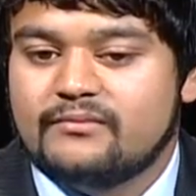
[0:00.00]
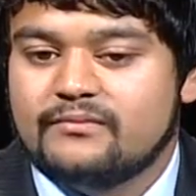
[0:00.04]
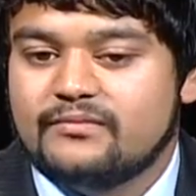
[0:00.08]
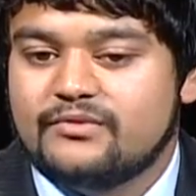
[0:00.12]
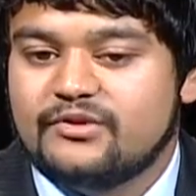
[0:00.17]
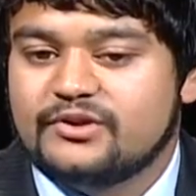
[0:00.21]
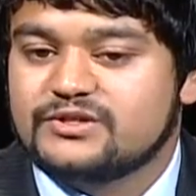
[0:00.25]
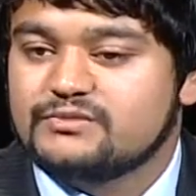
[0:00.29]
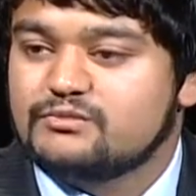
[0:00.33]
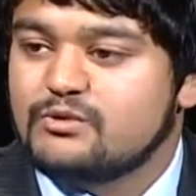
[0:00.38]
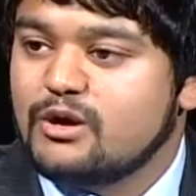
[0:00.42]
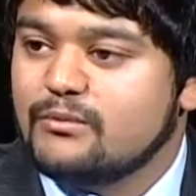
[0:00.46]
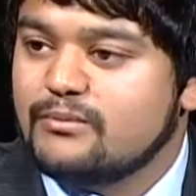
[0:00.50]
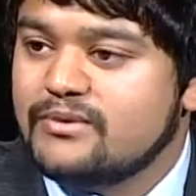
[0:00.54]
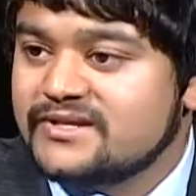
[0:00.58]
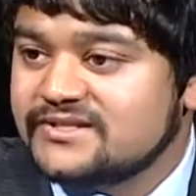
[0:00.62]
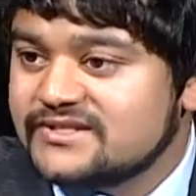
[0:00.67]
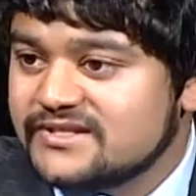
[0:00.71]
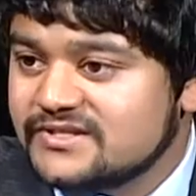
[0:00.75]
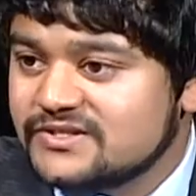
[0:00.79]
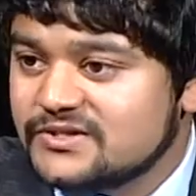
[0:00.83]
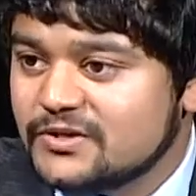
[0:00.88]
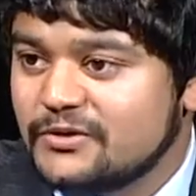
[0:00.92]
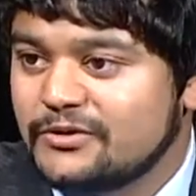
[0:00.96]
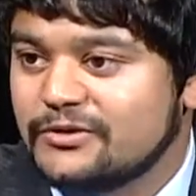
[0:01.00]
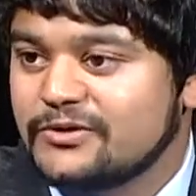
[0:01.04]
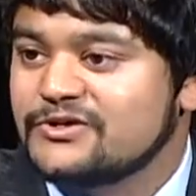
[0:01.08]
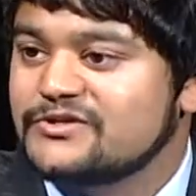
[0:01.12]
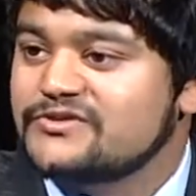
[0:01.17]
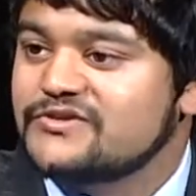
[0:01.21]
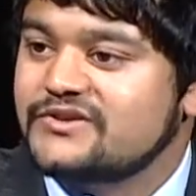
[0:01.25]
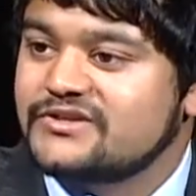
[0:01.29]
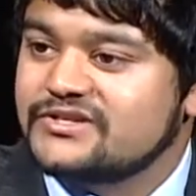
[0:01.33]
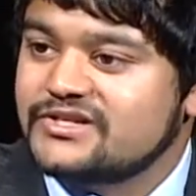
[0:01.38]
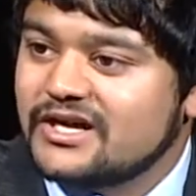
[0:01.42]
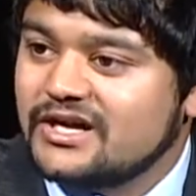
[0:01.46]
They're small business owners,
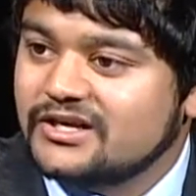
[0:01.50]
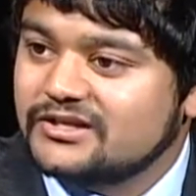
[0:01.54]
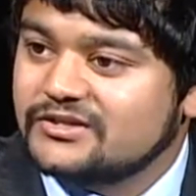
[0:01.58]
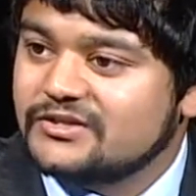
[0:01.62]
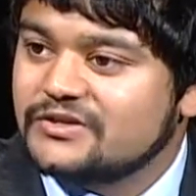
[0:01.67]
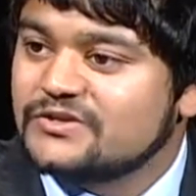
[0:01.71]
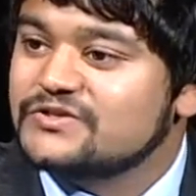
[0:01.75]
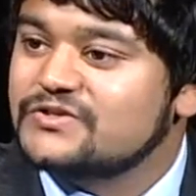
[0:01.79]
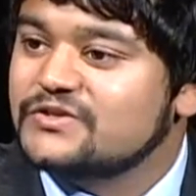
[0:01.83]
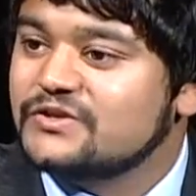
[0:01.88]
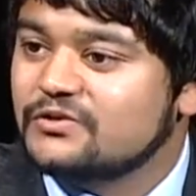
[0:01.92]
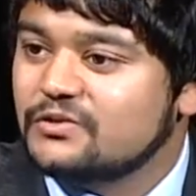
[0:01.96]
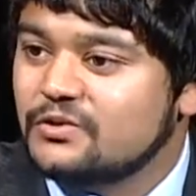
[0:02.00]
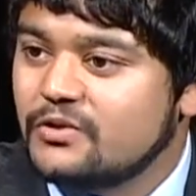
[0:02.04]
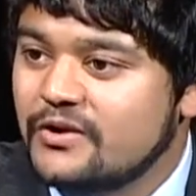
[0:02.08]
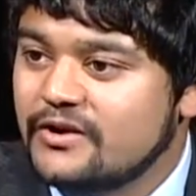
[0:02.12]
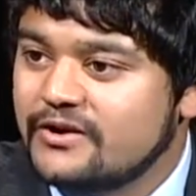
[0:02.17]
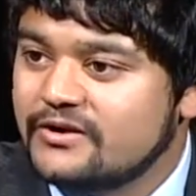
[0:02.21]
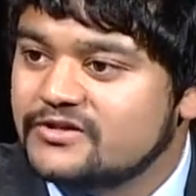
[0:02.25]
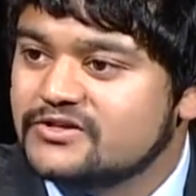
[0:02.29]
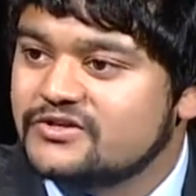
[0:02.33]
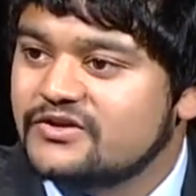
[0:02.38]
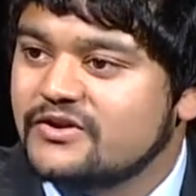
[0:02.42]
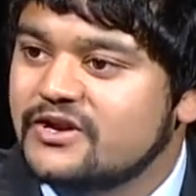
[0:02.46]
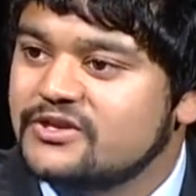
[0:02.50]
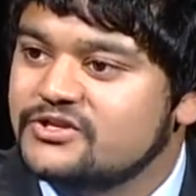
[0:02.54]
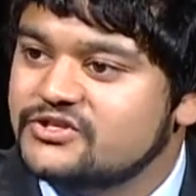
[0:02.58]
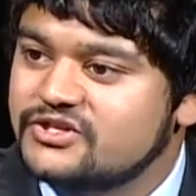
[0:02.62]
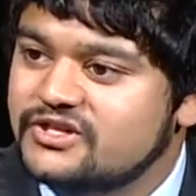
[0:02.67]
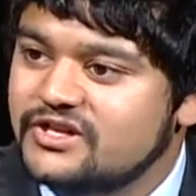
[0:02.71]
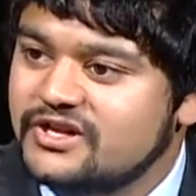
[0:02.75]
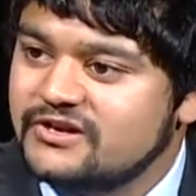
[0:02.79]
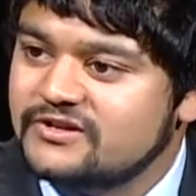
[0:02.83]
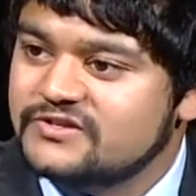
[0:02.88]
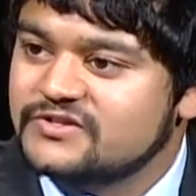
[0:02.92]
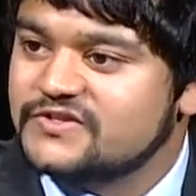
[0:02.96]
they're doctors, they're lawyers, they're
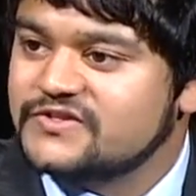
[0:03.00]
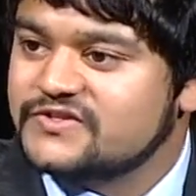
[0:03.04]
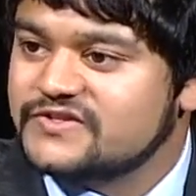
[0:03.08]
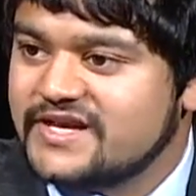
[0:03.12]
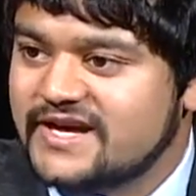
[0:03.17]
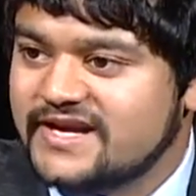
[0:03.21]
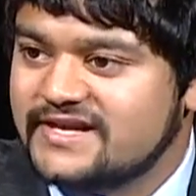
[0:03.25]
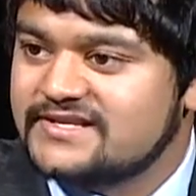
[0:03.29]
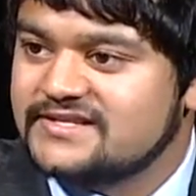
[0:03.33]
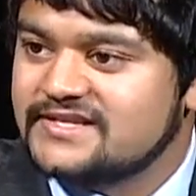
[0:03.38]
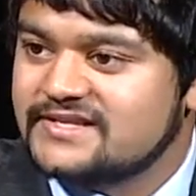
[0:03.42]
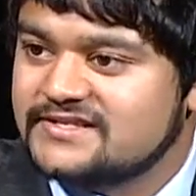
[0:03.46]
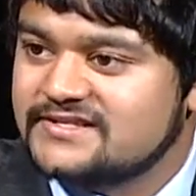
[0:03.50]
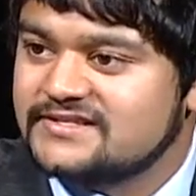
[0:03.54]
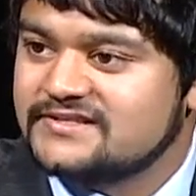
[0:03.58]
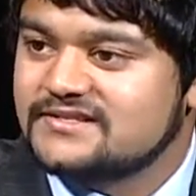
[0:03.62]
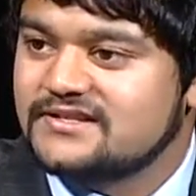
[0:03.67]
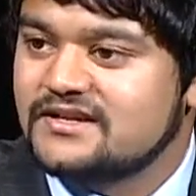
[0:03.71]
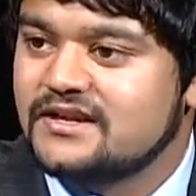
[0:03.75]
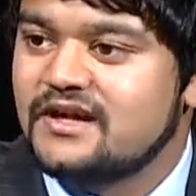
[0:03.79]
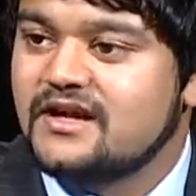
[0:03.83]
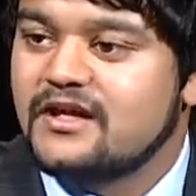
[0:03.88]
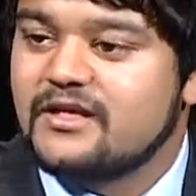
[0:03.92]
engineers, they're scientists.